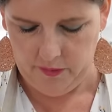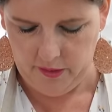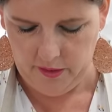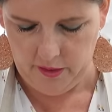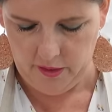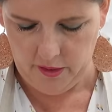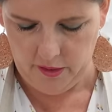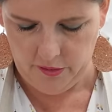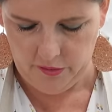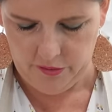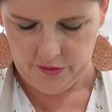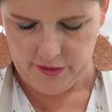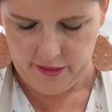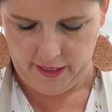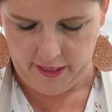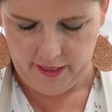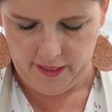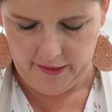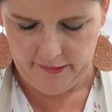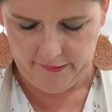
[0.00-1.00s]
me the other
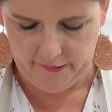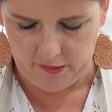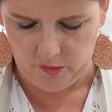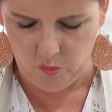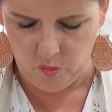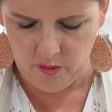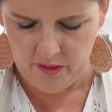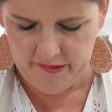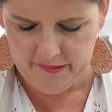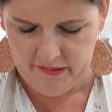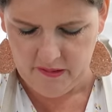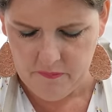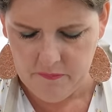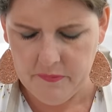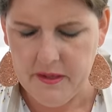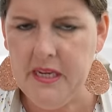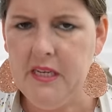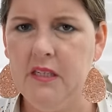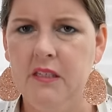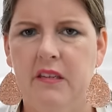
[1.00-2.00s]
day. He's like, what does it
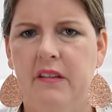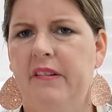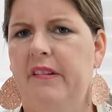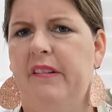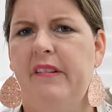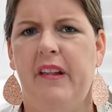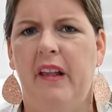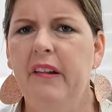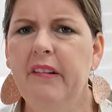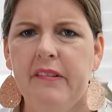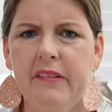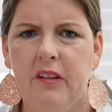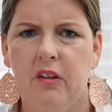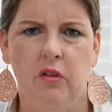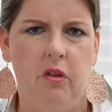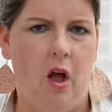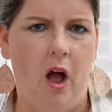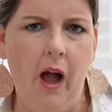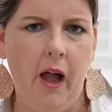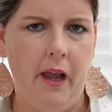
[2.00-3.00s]
mean to zest a
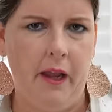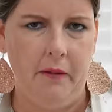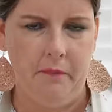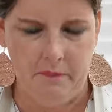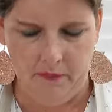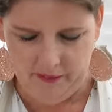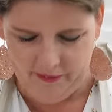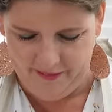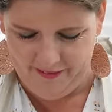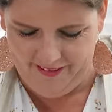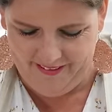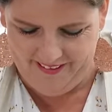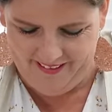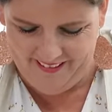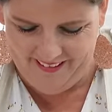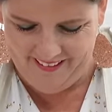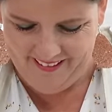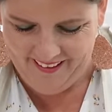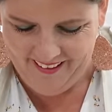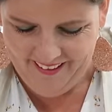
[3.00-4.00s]
lime?
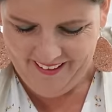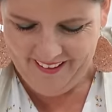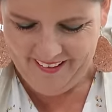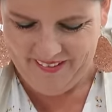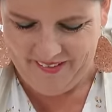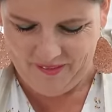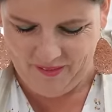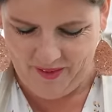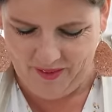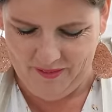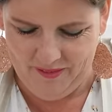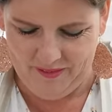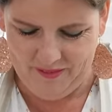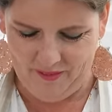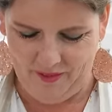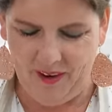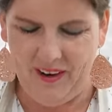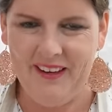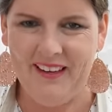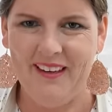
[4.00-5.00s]
So I was
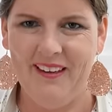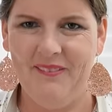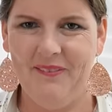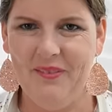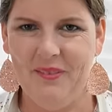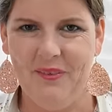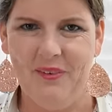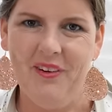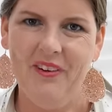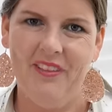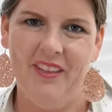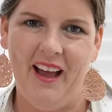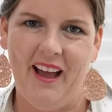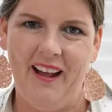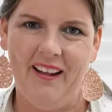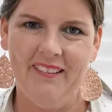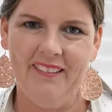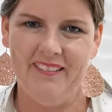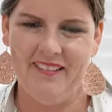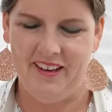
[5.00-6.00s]
walking him through
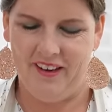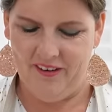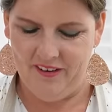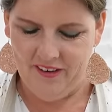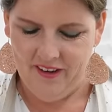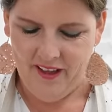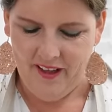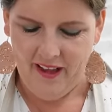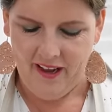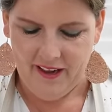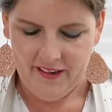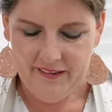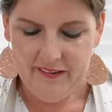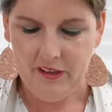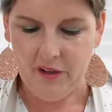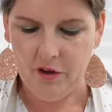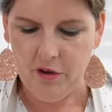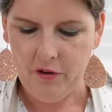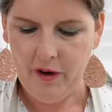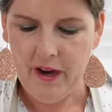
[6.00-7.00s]
that. So it's
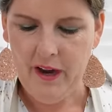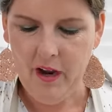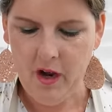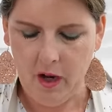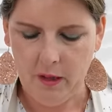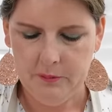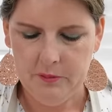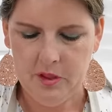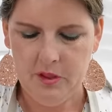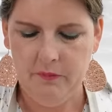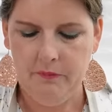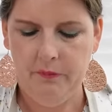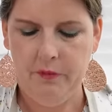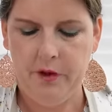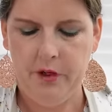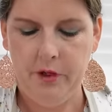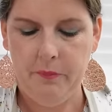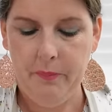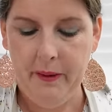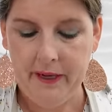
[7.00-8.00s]
a great option for
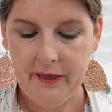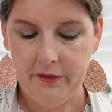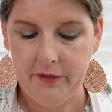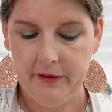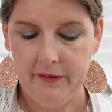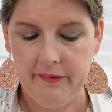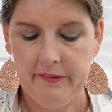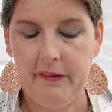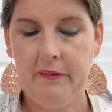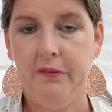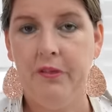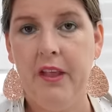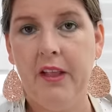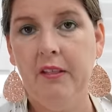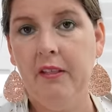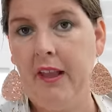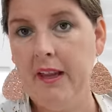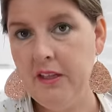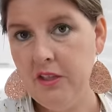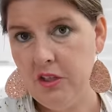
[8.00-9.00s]
your parents if
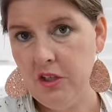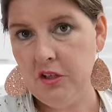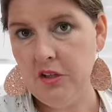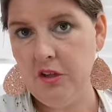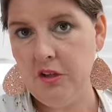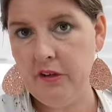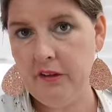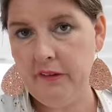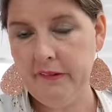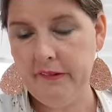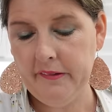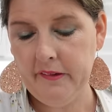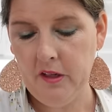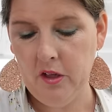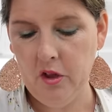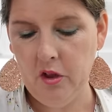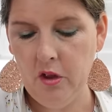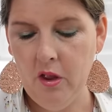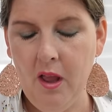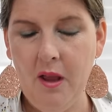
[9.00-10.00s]
they like to cook
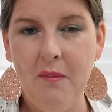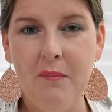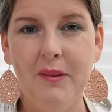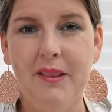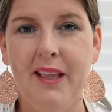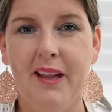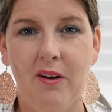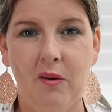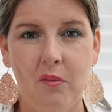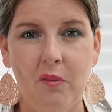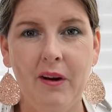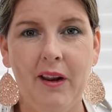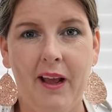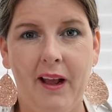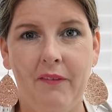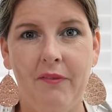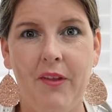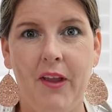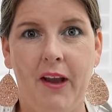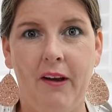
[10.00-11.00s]
still, but they don't want to
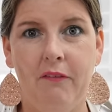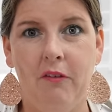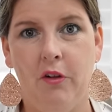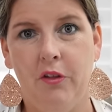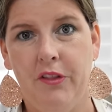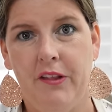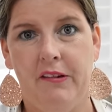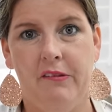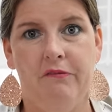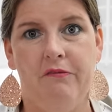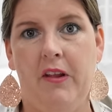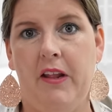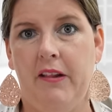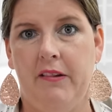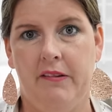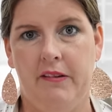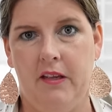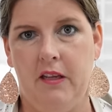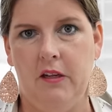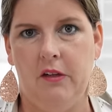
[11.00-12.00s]
have to have all these
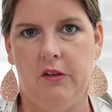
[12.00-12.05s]
fancy